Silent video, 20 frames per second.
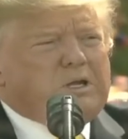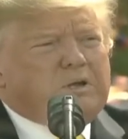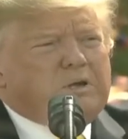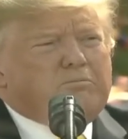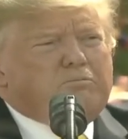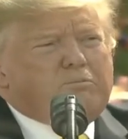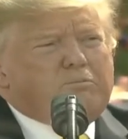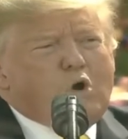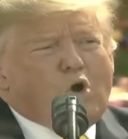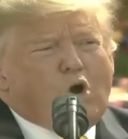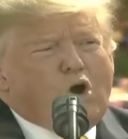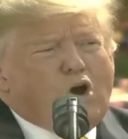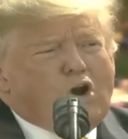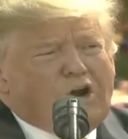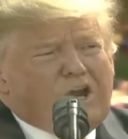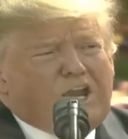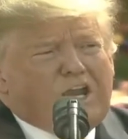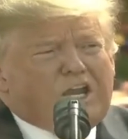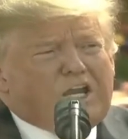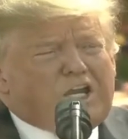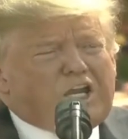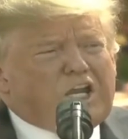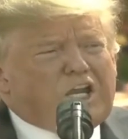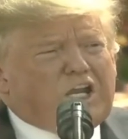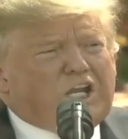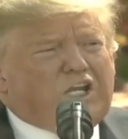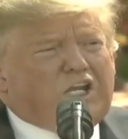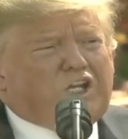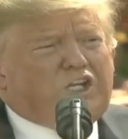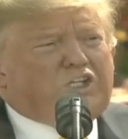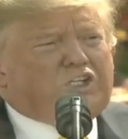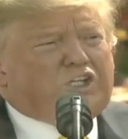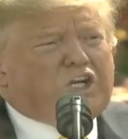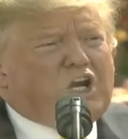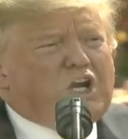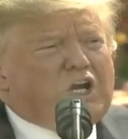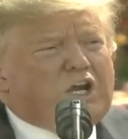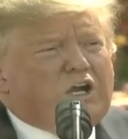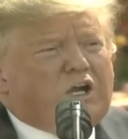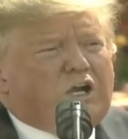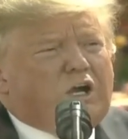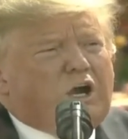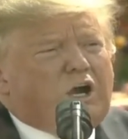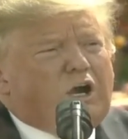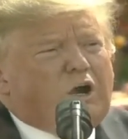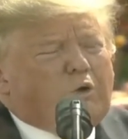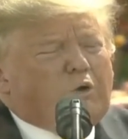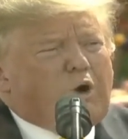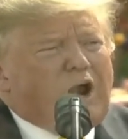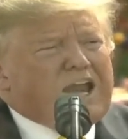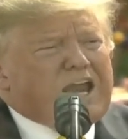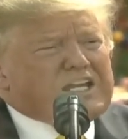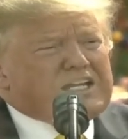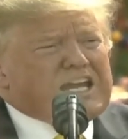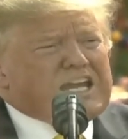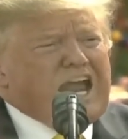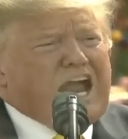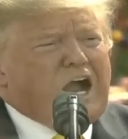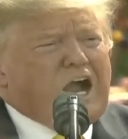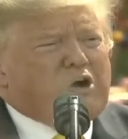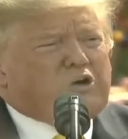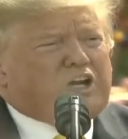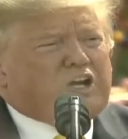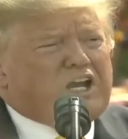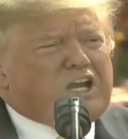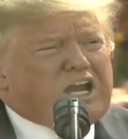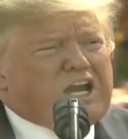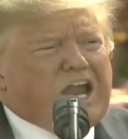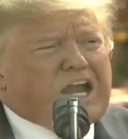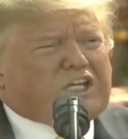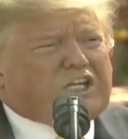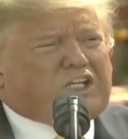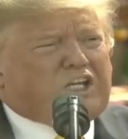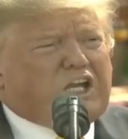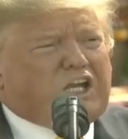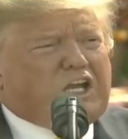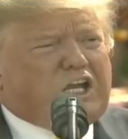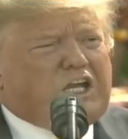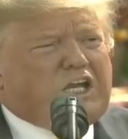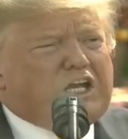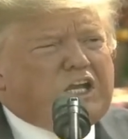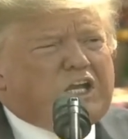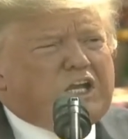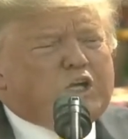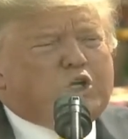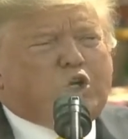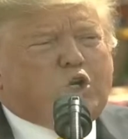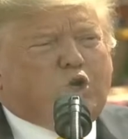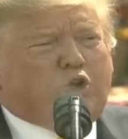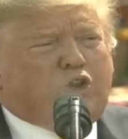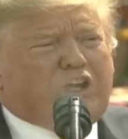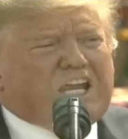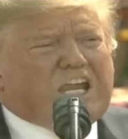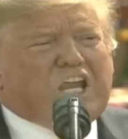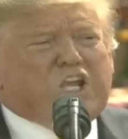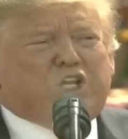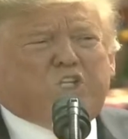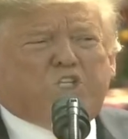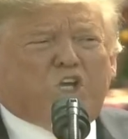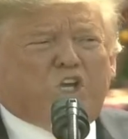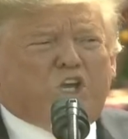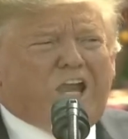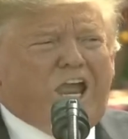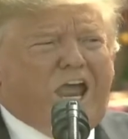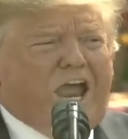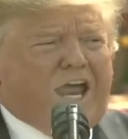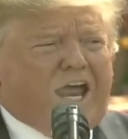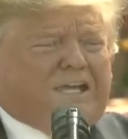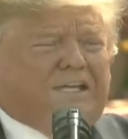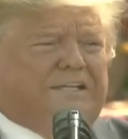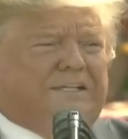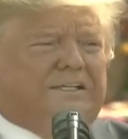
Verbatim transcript: more Indians, are right now connected to the internet.